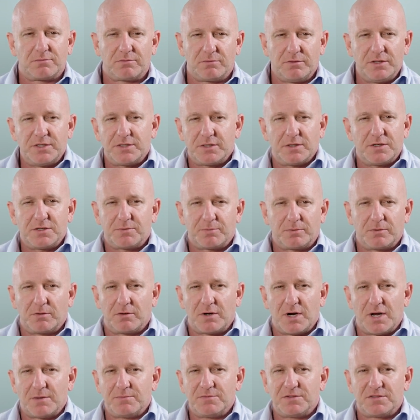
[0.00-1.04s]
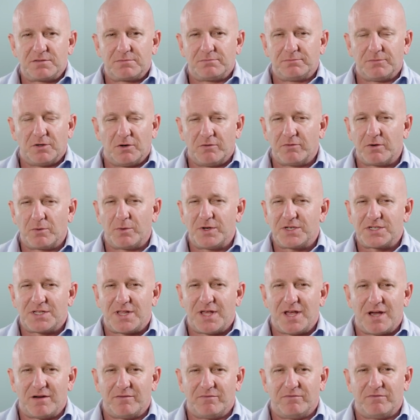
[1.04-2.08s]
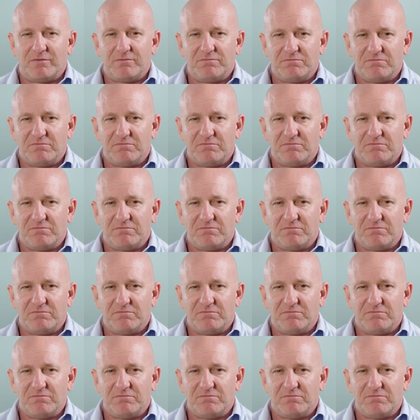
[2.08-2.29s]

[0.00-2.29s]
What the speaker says: research programs over which they have